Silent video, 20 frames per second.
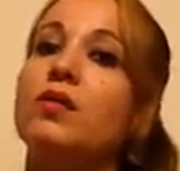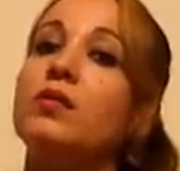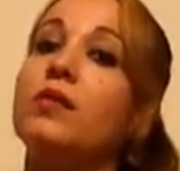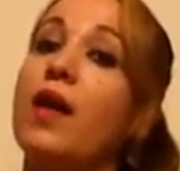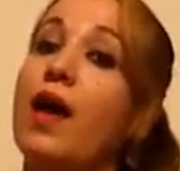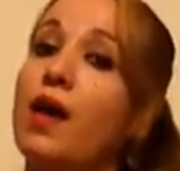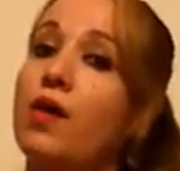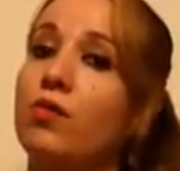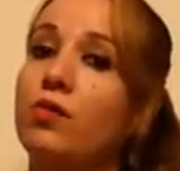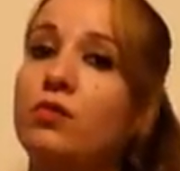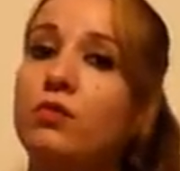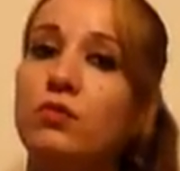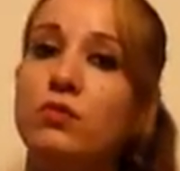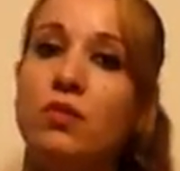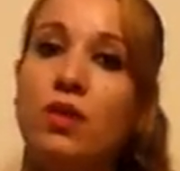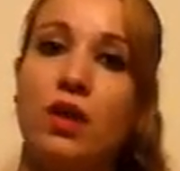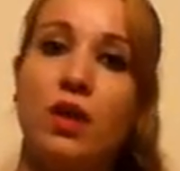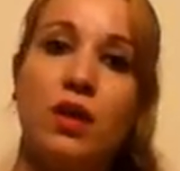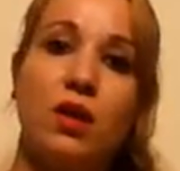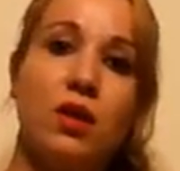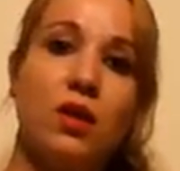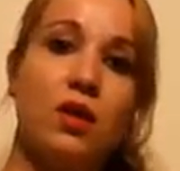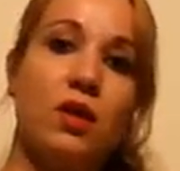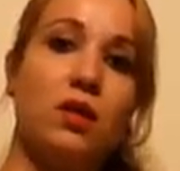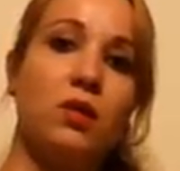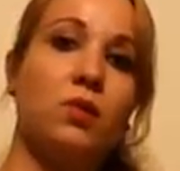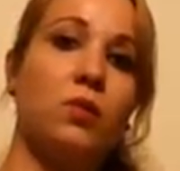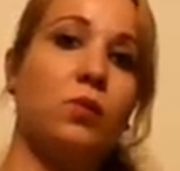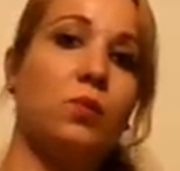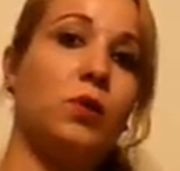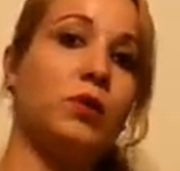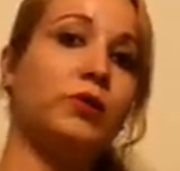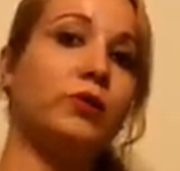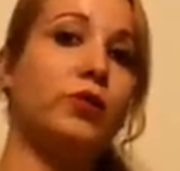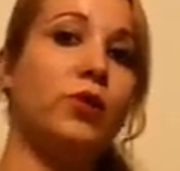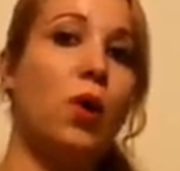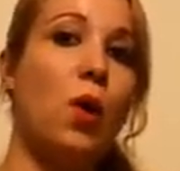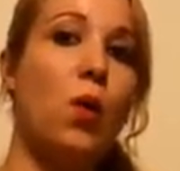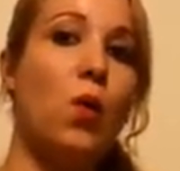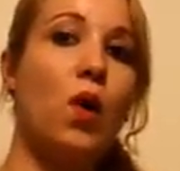now they will
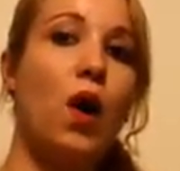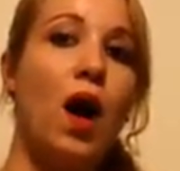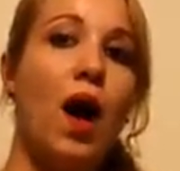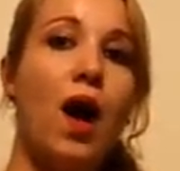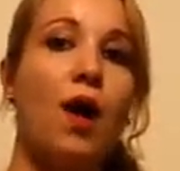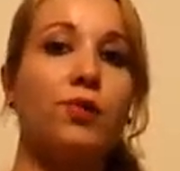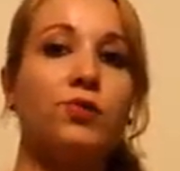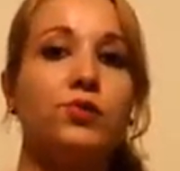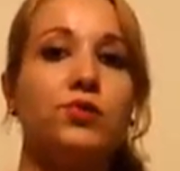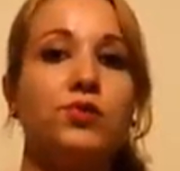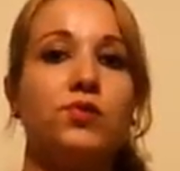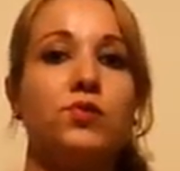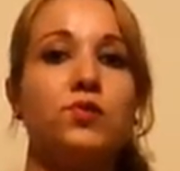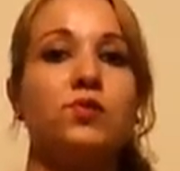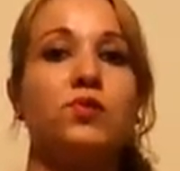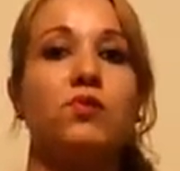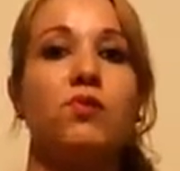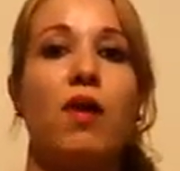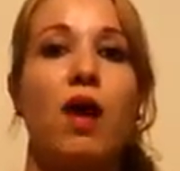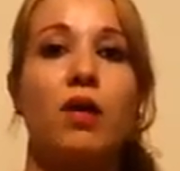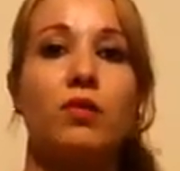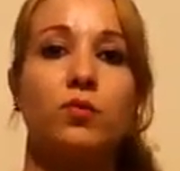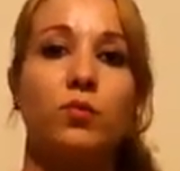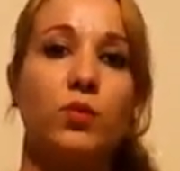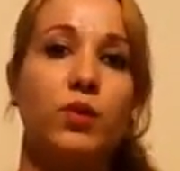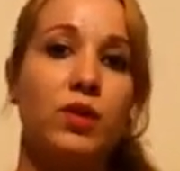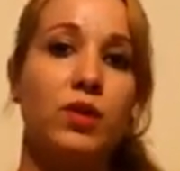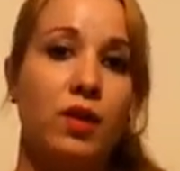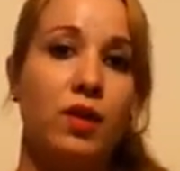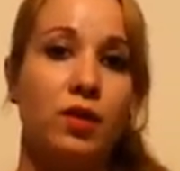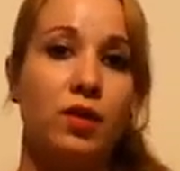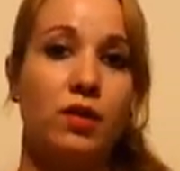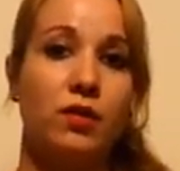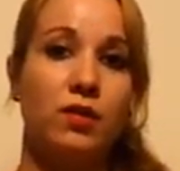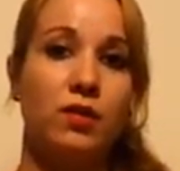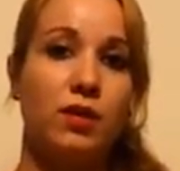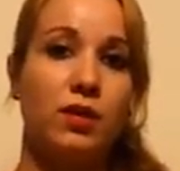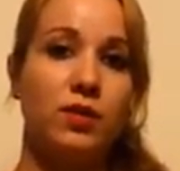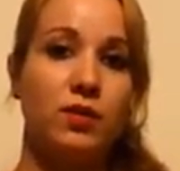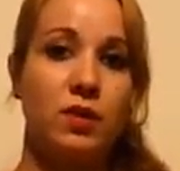know how to interact with a
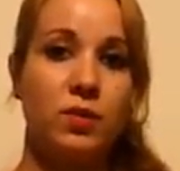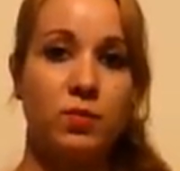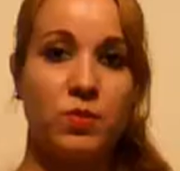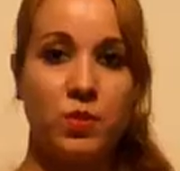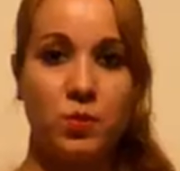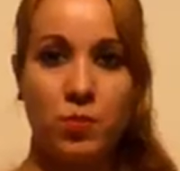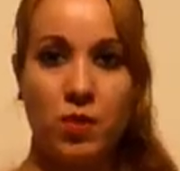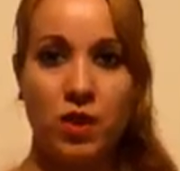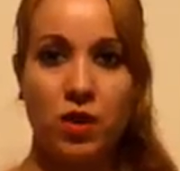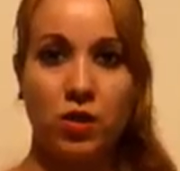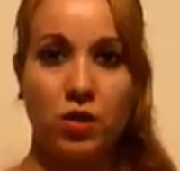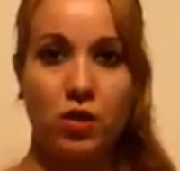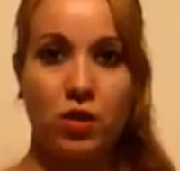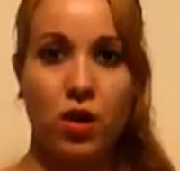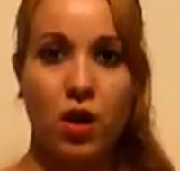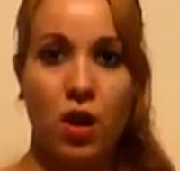native speaker.